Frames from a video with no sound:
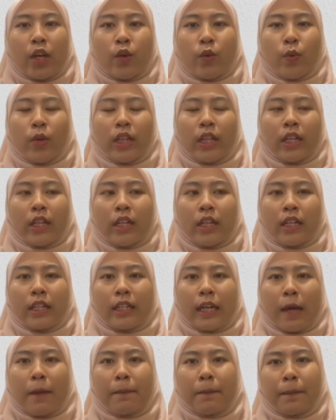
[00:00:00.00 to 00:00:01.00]
with a
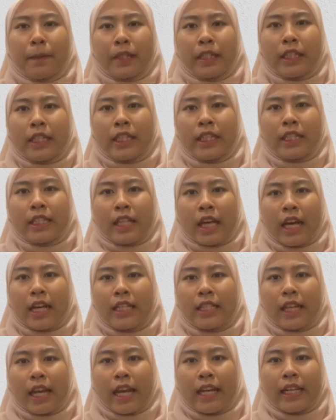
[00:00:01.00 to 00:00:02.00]
company's
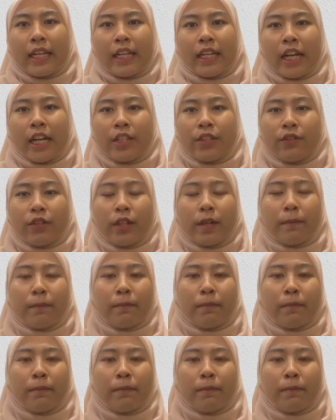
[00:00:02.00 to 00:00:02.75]
size and industry,